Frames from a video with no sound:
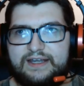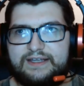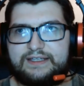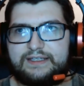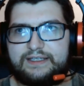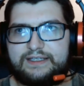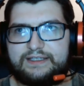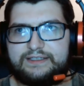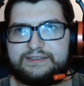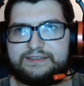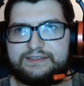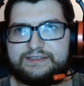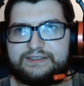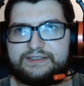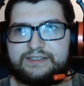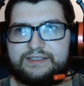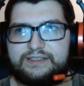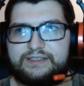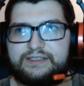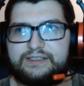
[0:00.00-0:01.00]

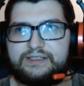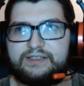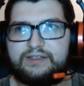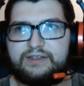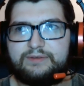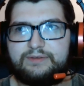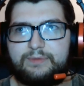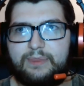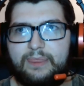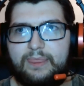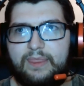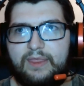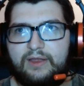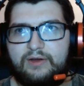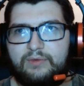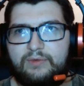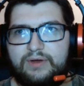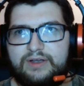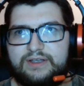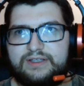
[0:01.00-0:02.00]
is
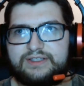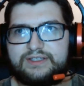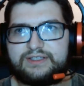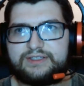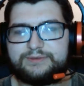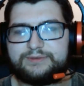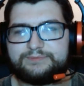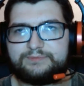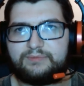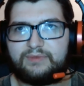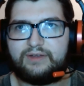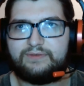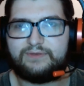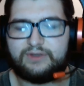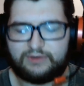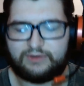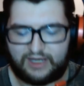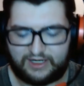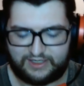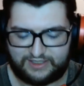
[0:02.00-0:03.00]
there was a
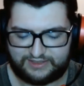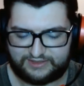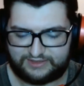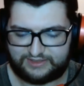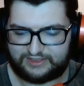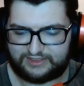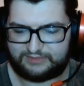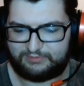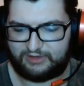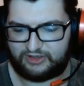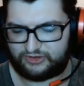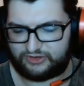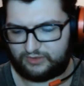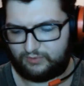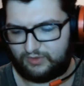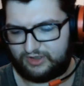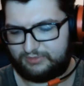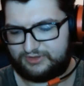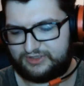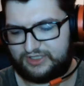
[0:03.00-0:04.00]
few ladies, especially
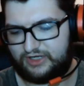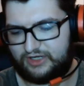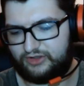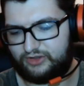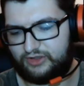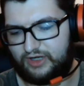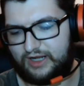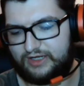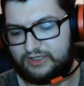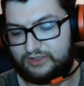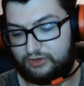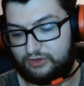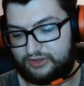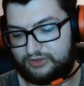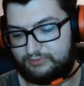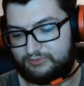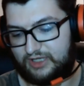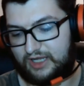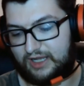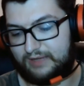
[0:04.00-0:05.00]
one in particular I took
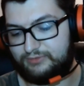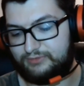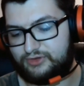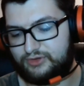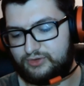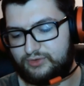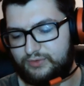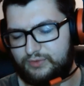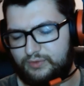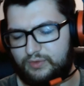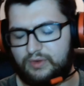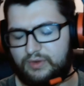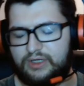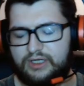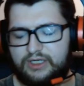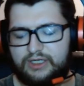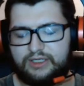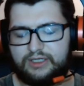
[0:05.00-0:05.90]
some time to